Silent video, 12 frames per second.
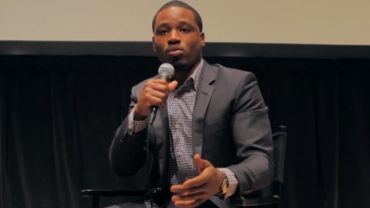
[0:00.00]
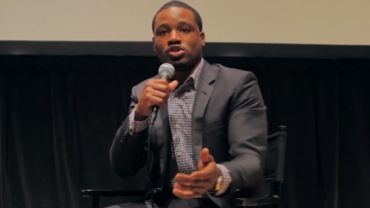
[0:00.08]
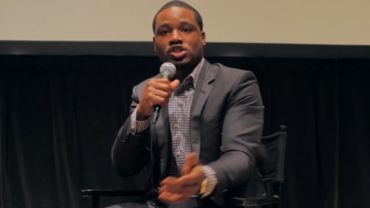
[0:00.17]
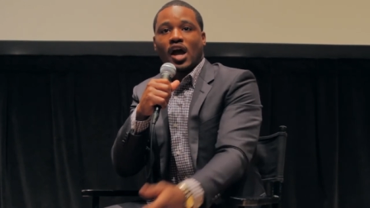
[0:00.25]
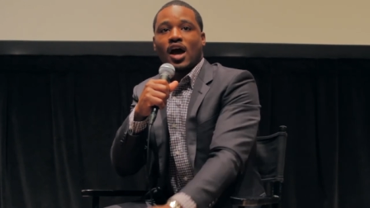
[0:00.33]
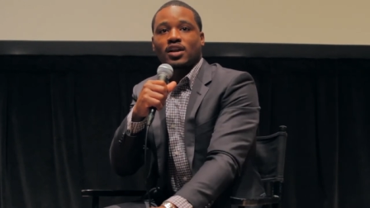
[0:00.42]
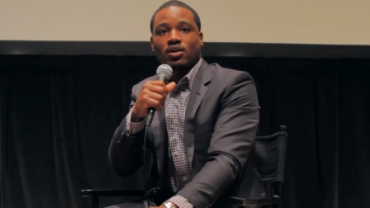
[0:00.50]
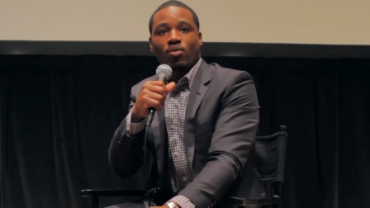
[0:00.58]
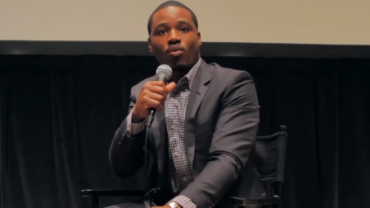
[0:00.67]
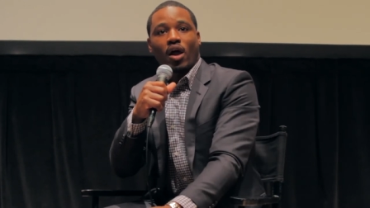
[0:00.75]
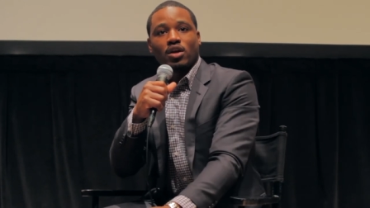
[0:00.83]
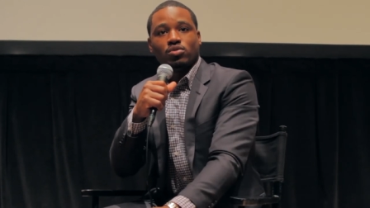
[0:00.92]
was shot
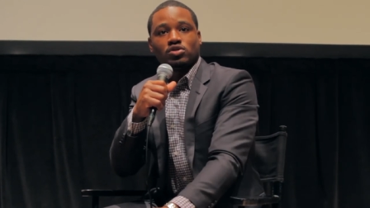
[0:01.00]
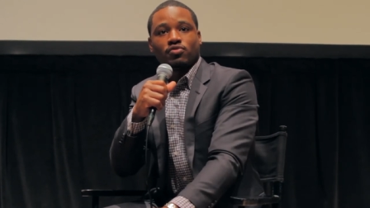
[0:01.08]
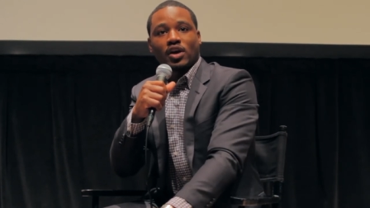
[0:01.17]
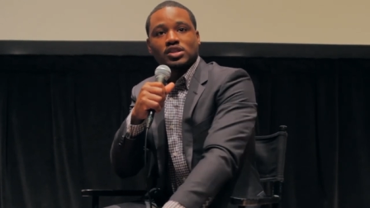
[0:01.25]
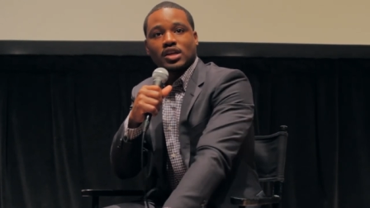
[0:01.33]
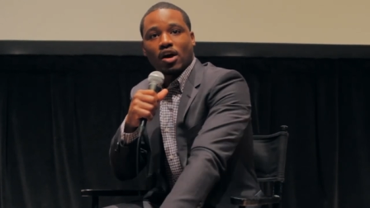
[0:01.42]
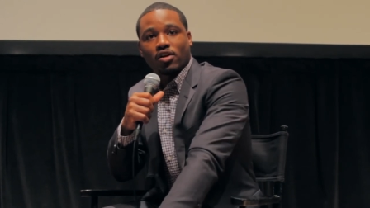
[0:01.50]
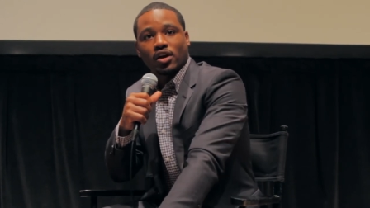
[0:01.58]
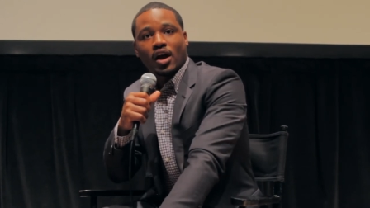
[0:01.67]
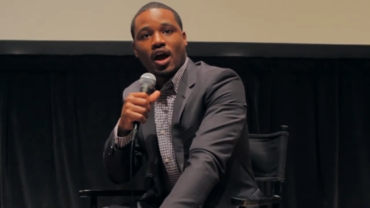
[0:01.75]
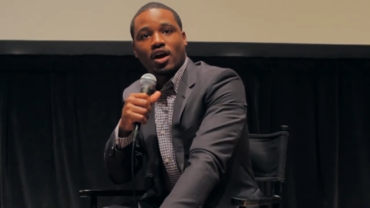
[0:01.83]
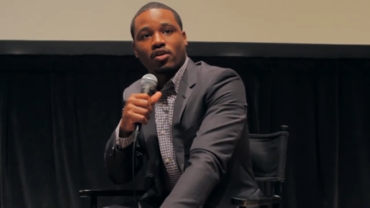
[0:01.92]
while he was face down on the
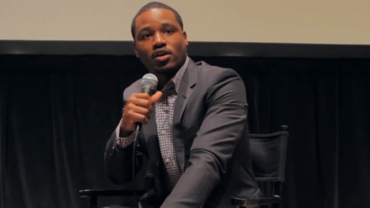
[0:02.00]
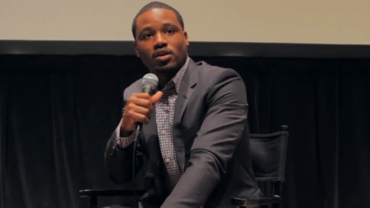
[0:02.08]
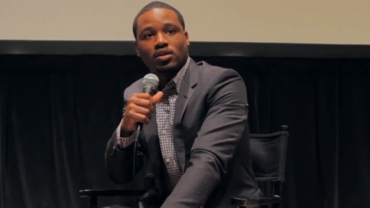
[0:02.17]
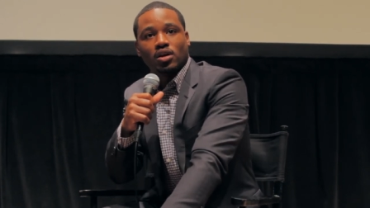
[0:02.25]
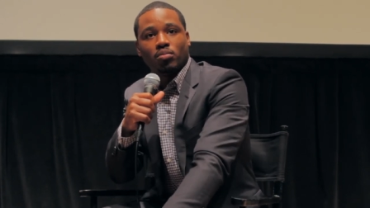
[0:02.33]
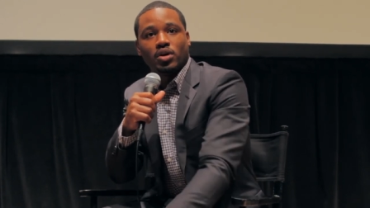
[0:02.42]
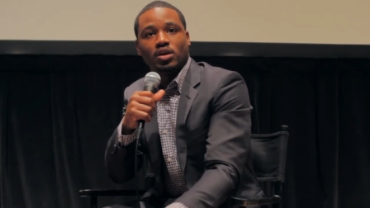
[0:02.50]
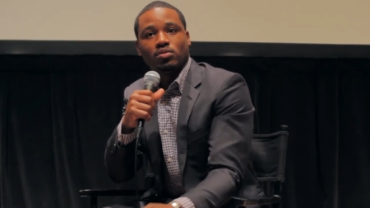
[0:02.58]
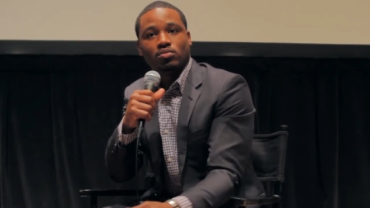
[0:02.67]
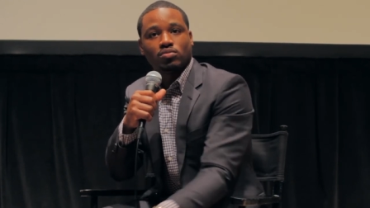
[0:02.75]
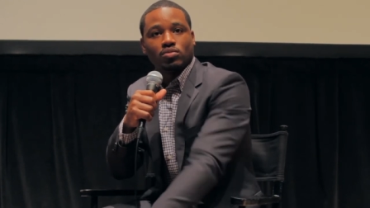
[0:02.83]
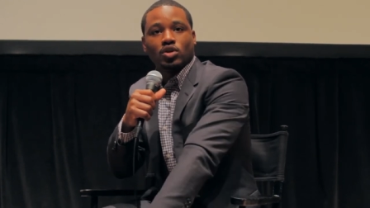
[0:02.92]
concrete and being